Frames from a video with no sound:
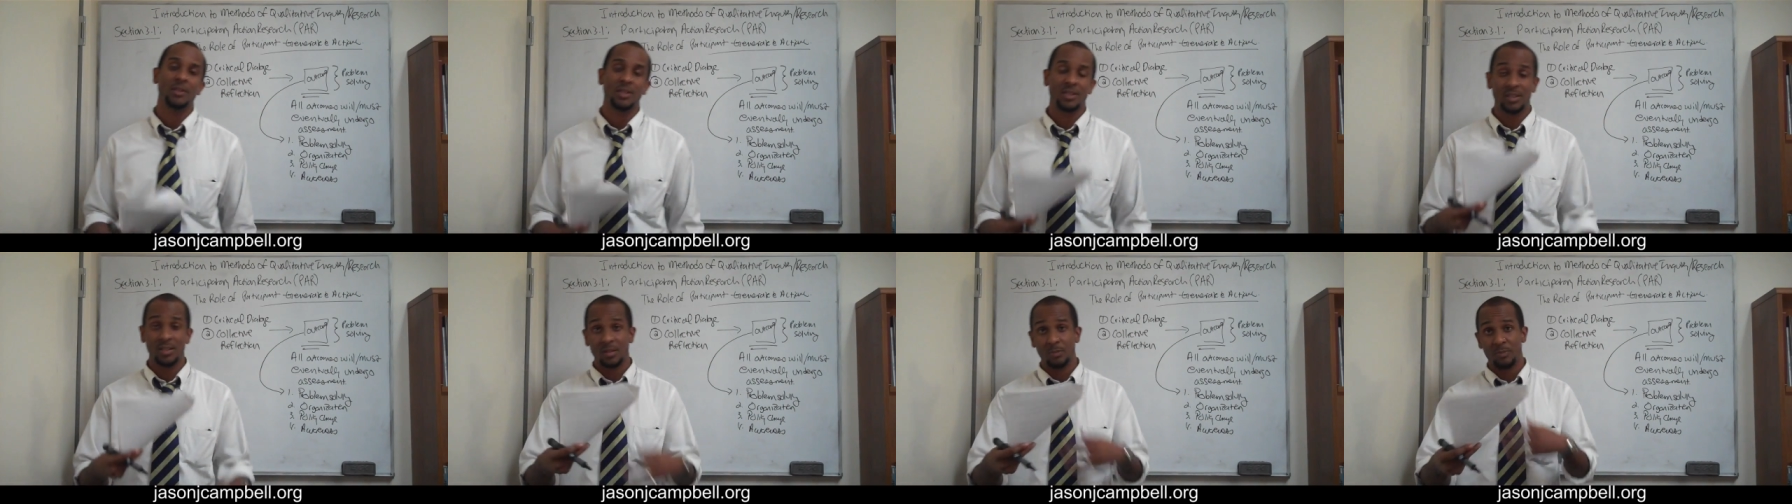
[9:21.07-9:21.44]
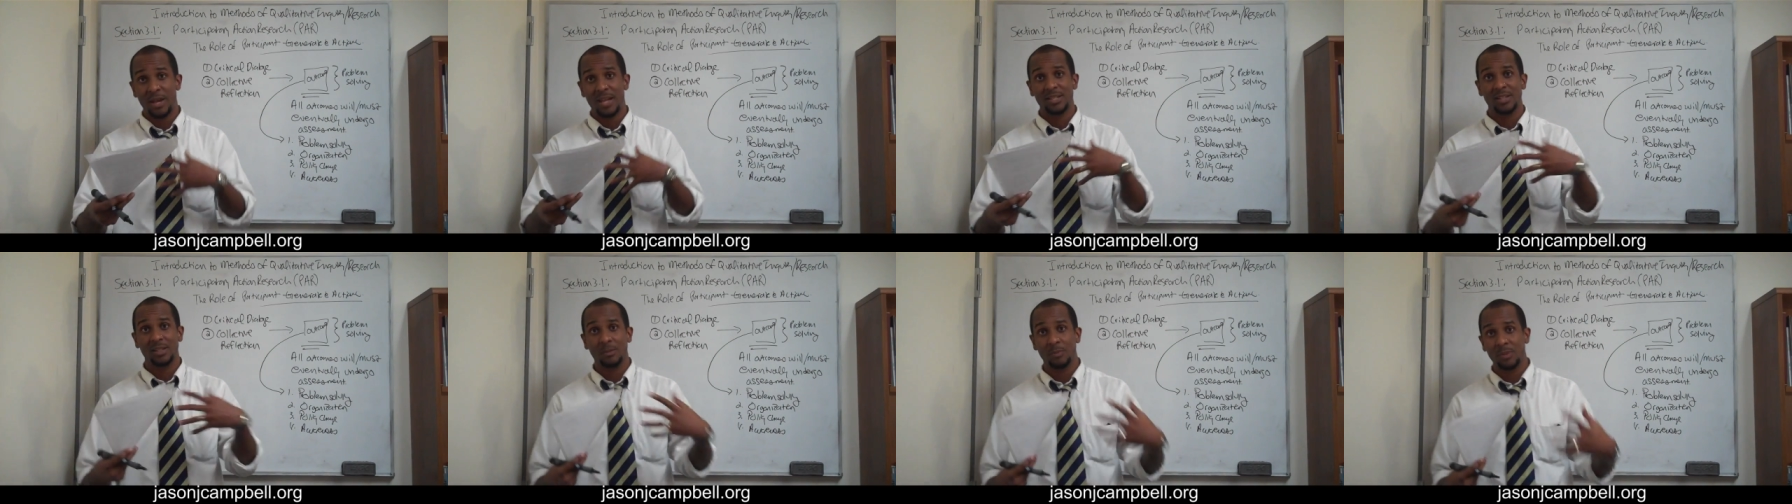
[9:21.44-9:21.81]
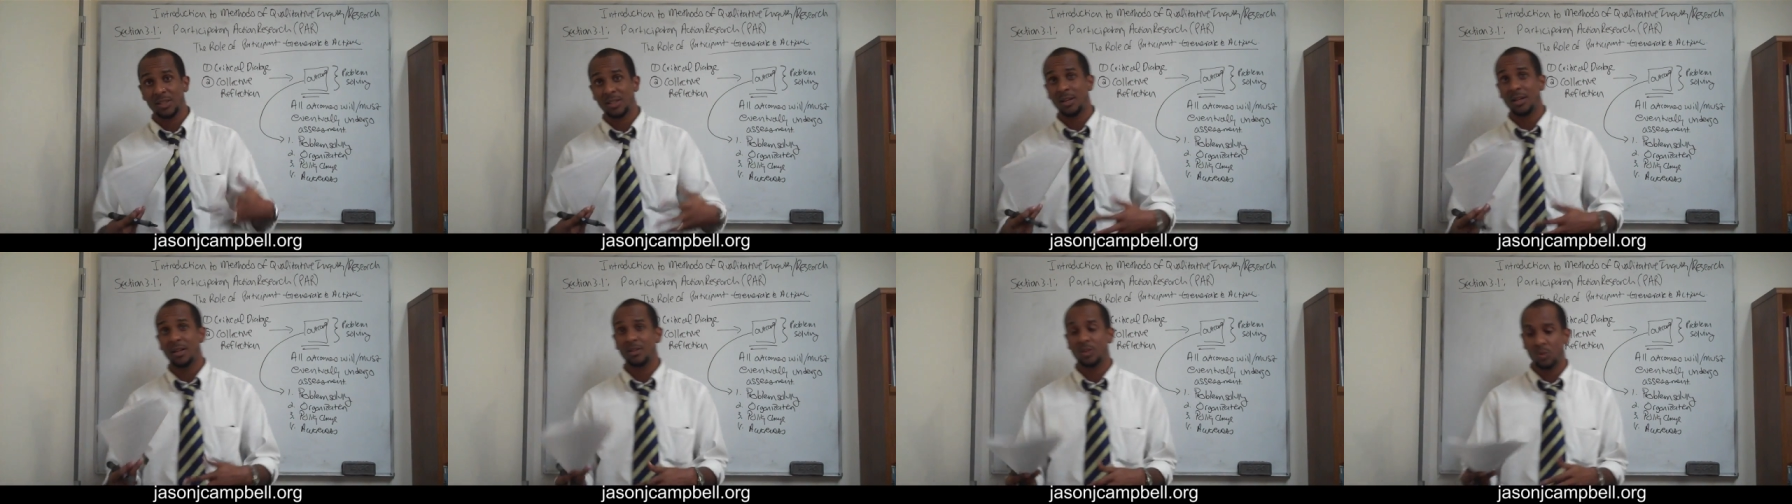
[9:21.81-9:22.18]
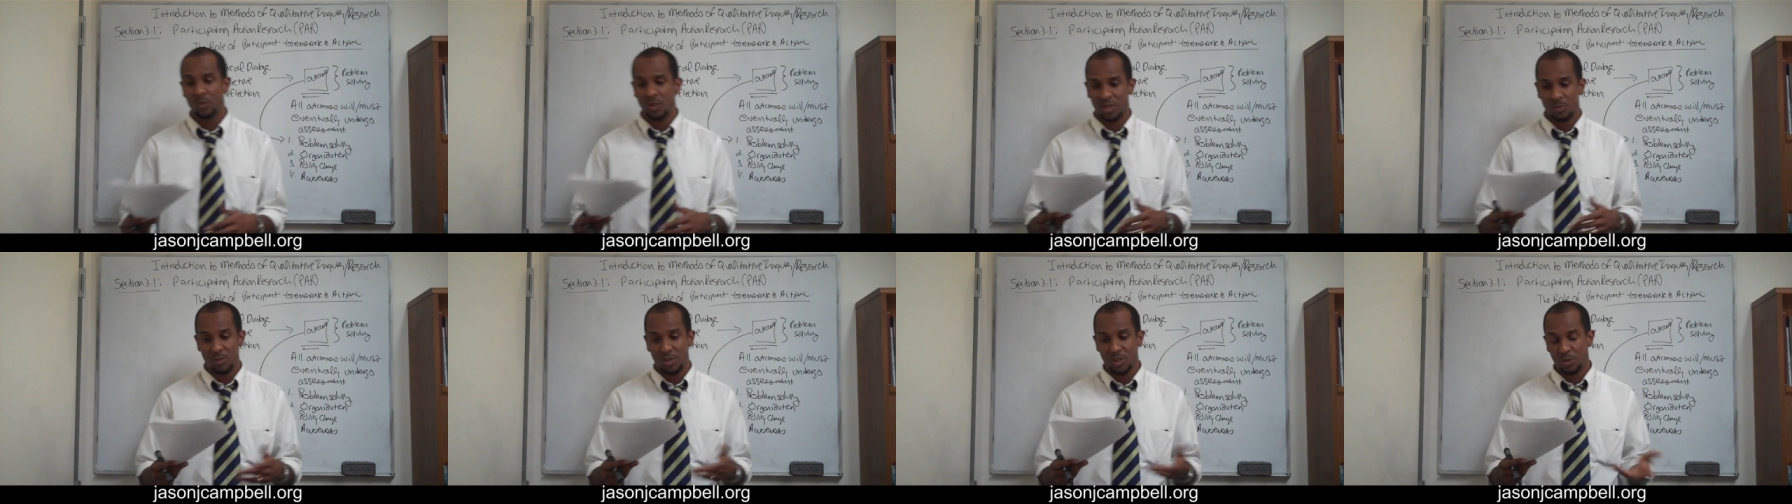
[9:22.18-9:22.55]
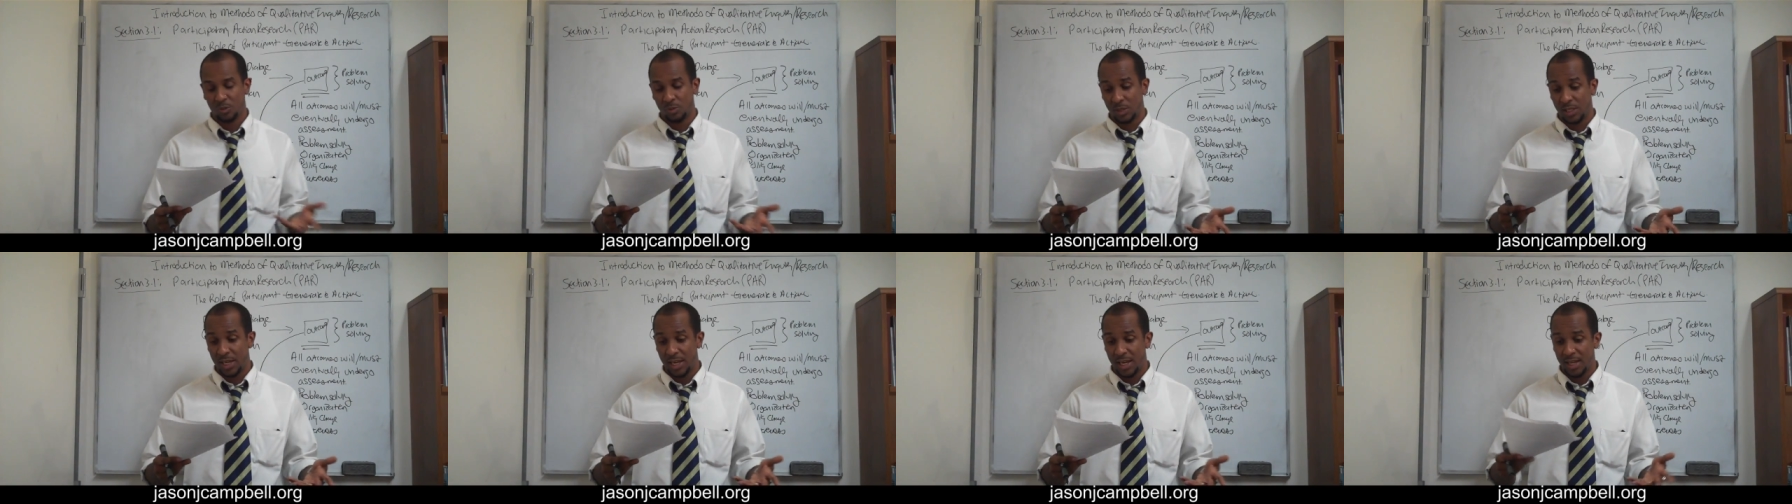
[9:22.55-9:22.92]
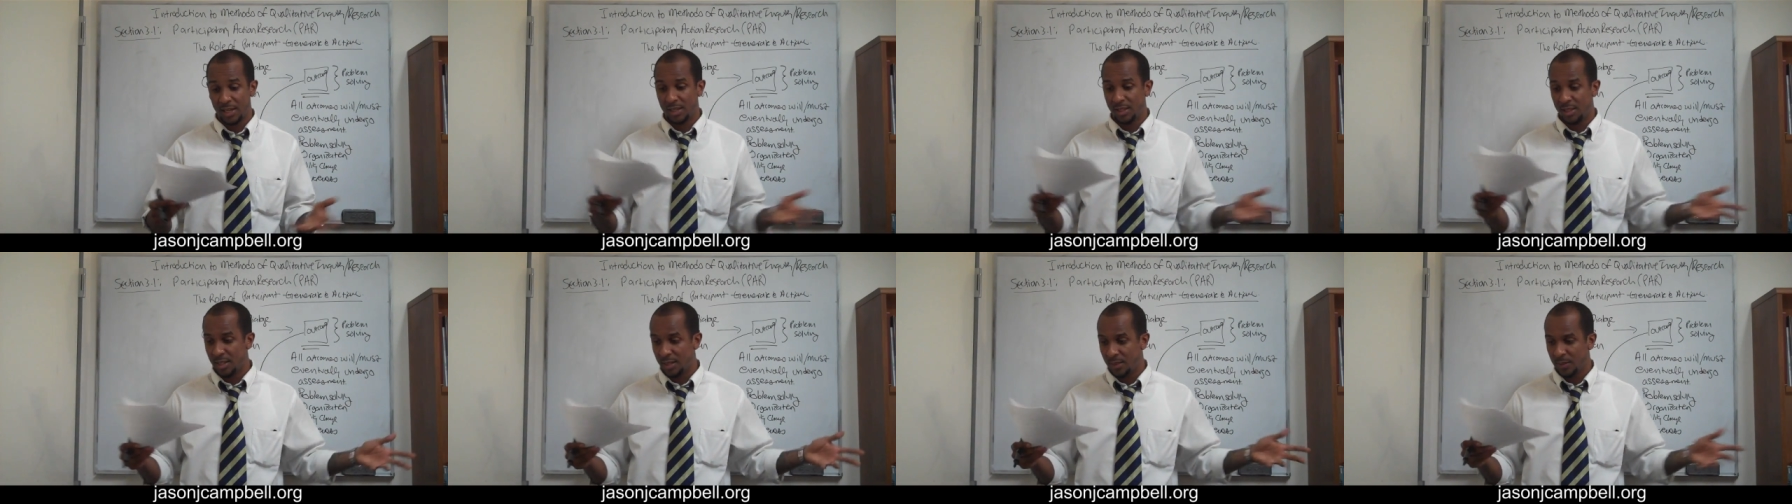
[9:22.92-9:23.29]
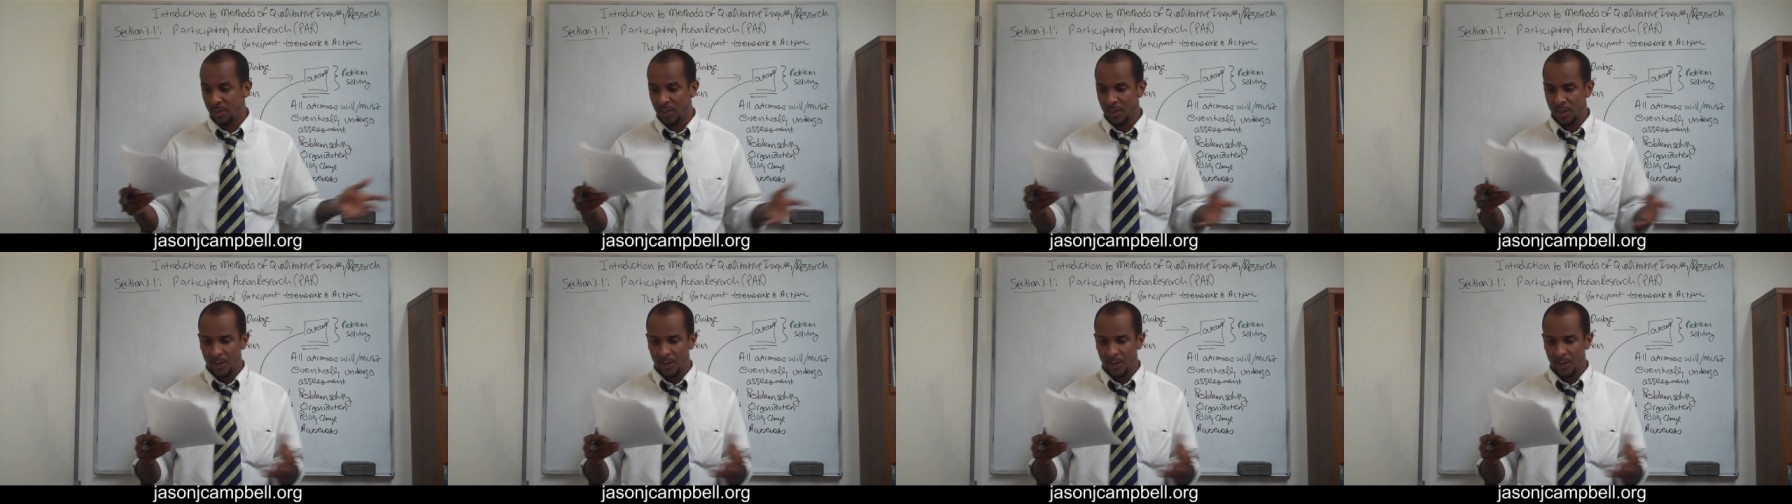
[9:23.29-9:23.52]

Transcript: It's us passing the baton, doing as much as we can, and then